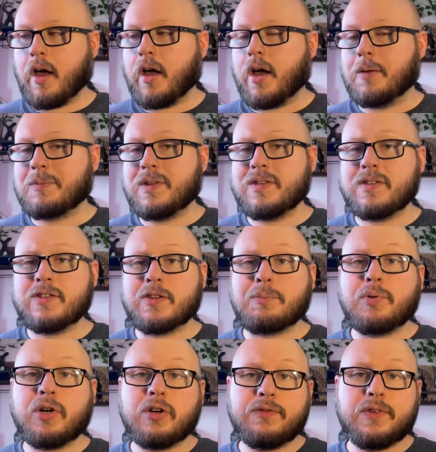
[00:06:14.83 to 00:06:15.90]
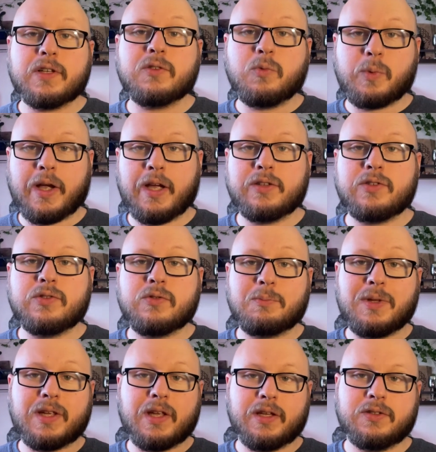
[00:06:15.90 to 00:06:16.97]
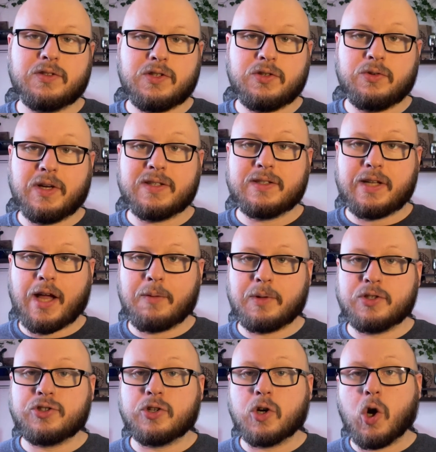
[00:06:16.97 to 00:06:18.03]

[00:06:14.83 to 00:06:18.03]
This is a perfect way to begin to establish your